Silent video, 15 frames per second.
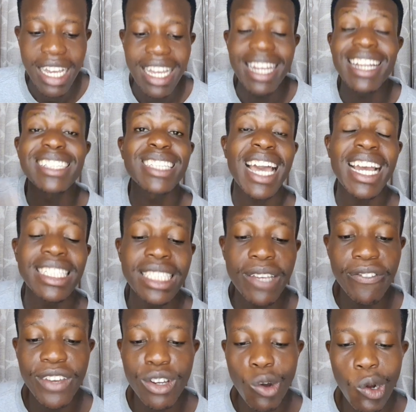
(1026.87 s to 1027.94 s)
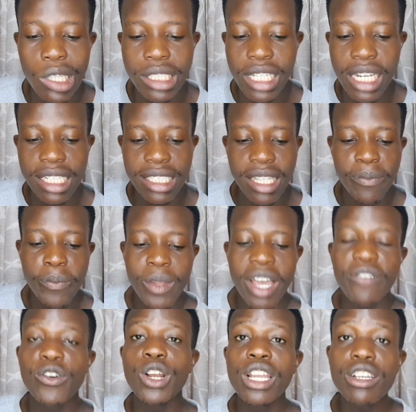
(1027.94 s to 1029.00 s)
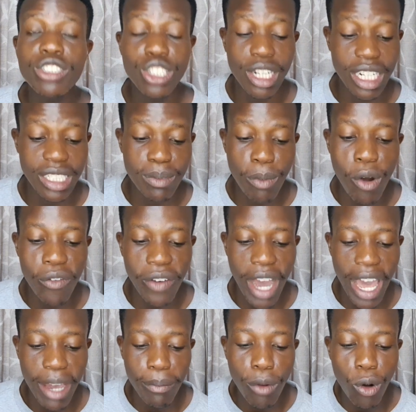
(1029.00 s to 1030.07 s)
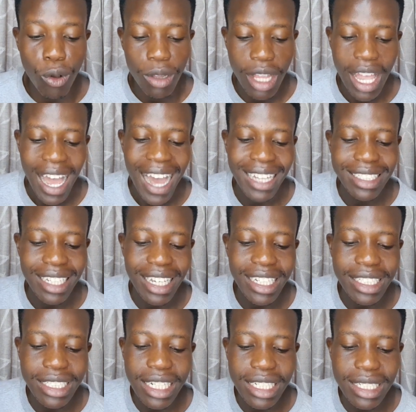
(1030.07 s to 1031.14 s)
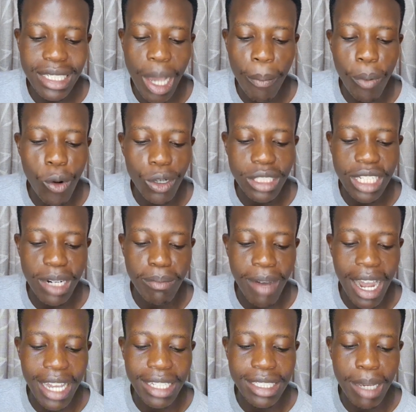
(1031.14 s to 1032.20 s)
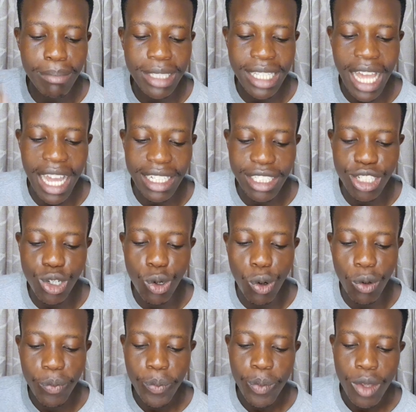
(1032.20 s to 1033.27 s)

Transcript: In a scientific context, evolution is more viable as it is supported by substantial